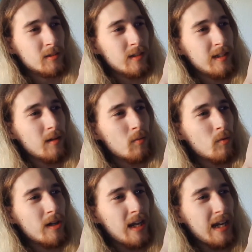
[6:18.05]
So I did a
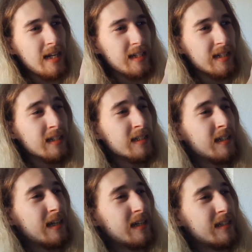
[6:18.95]
180,
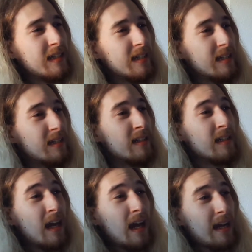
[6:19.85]
and then
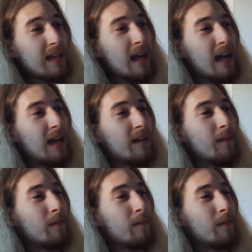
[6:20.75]
I got